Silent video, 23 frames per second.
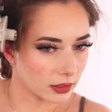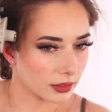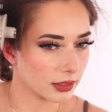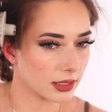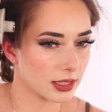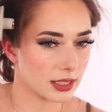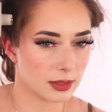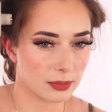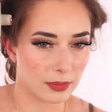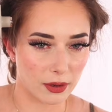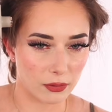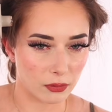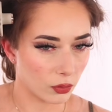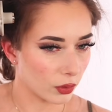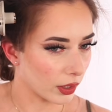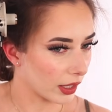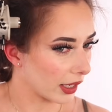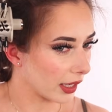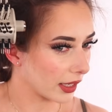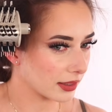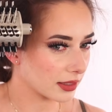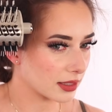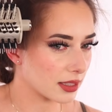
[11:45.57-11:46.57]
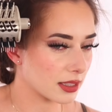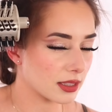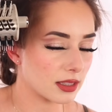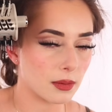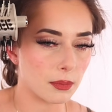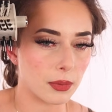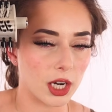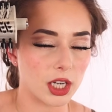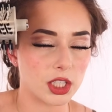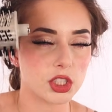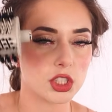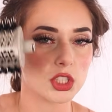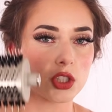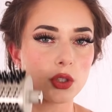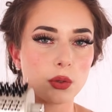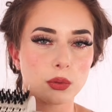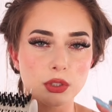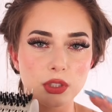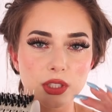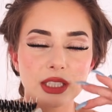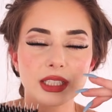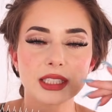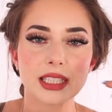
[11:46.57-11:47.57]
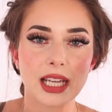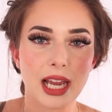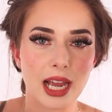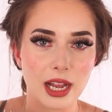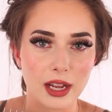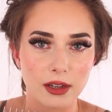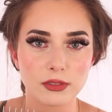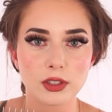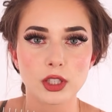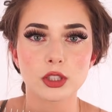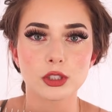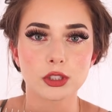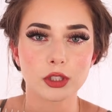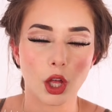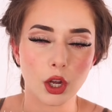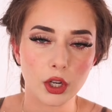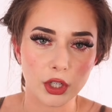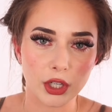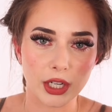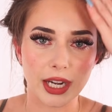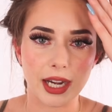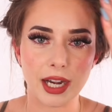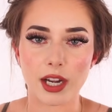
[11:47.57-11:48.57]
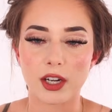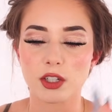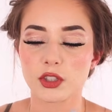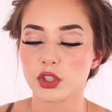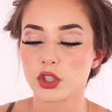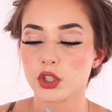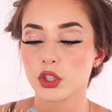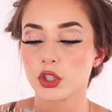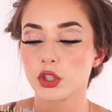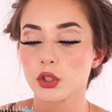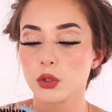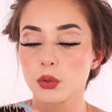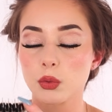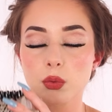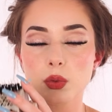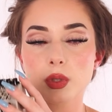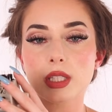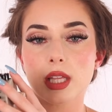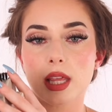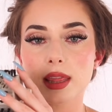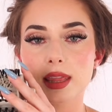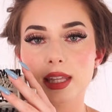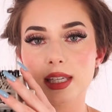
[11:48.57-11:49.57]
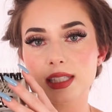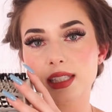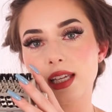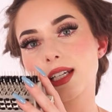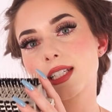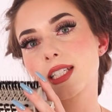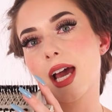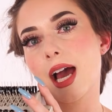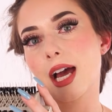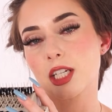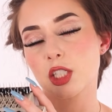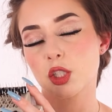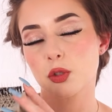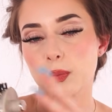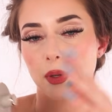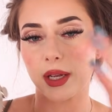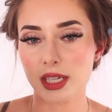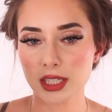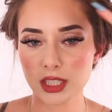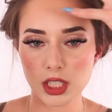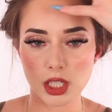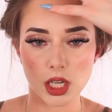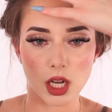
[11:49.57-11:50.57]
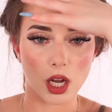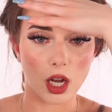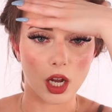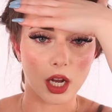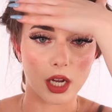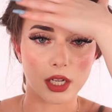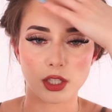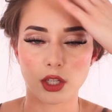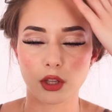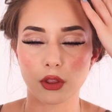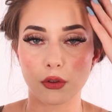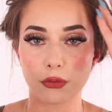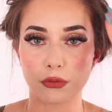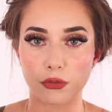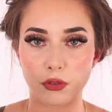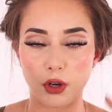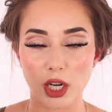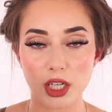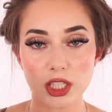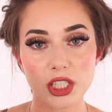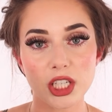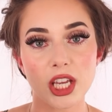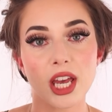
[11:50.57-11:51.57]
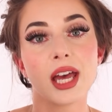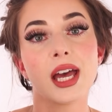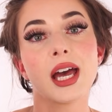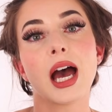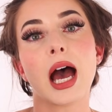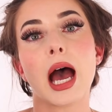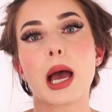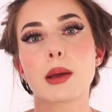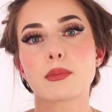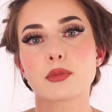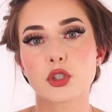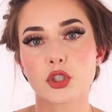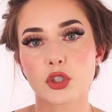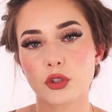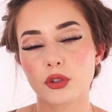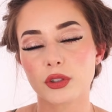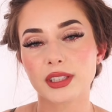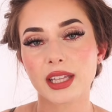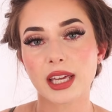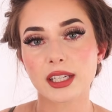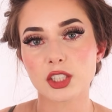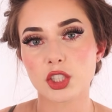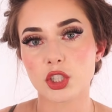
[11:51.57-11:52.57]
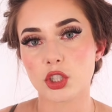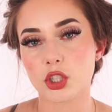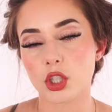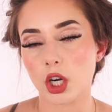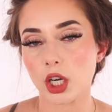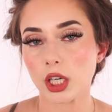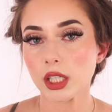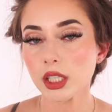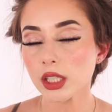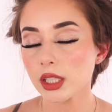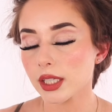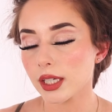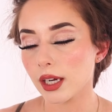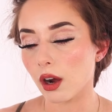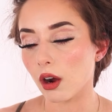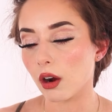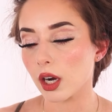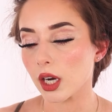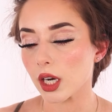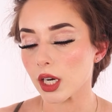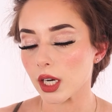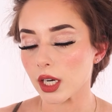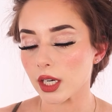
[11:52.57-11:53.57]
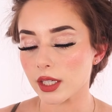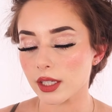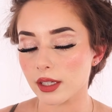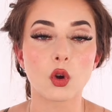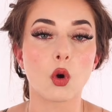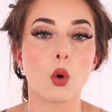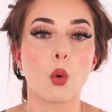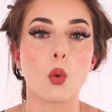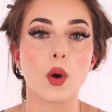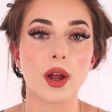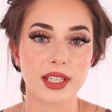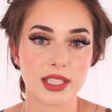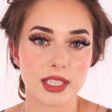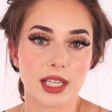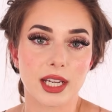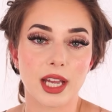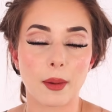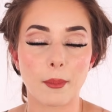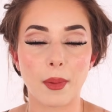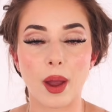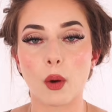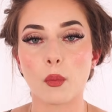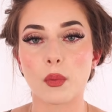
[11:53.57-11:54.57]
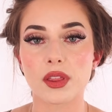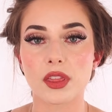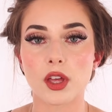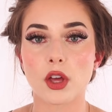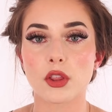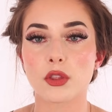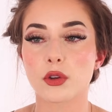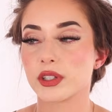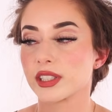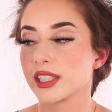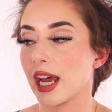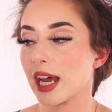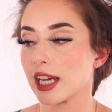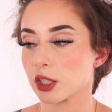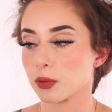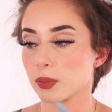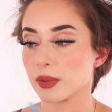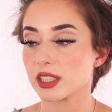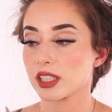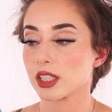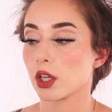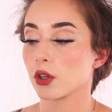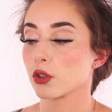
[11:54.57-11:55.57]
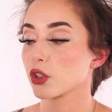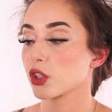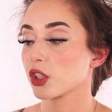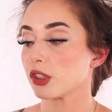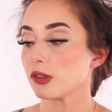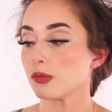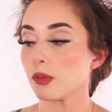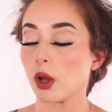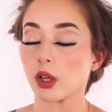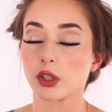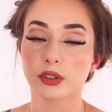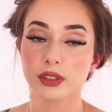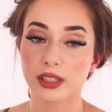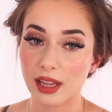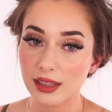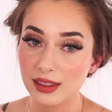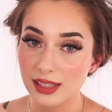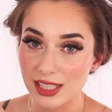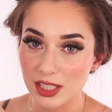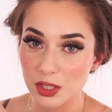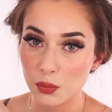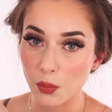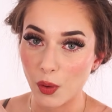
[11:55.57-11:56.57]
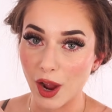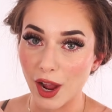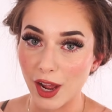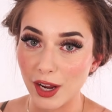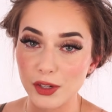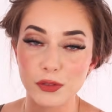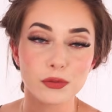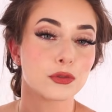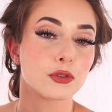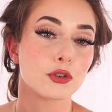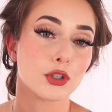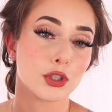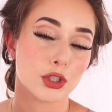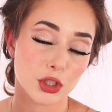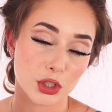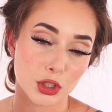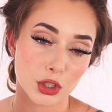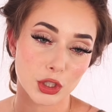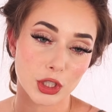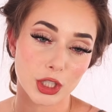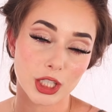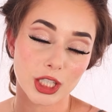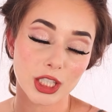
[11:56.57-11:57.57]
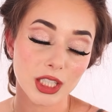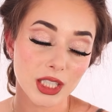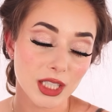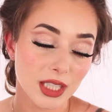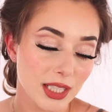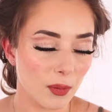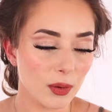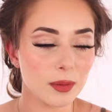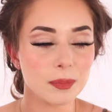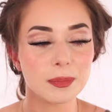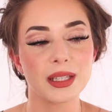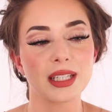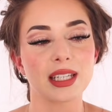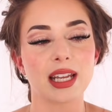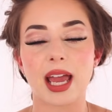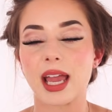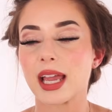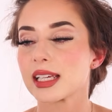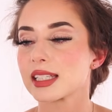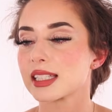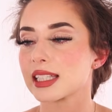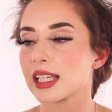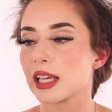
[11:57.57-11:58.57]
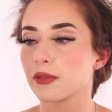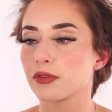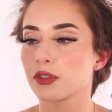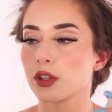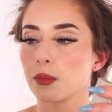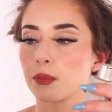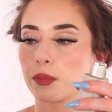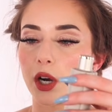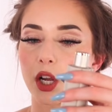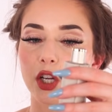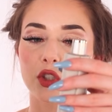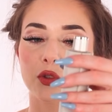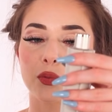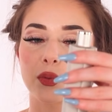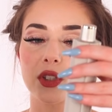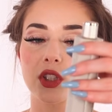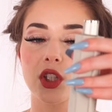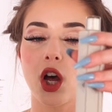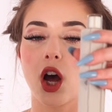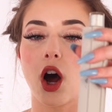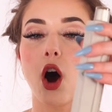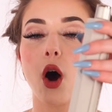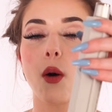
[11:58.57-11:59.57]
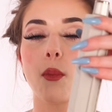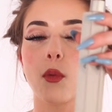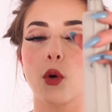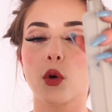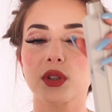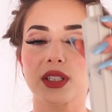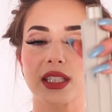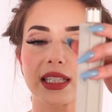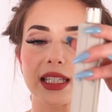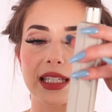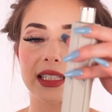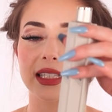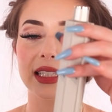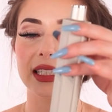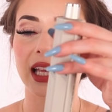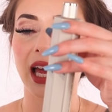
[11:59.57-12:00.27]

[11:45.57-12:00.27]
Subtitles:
look, this is my forehead, this is the brush. So you need to have longer hair to use this attachment on the front. I'm sure that Shark are going to come out with other attachments that are smaller than this one for sure. It would be nice if the brush was almost this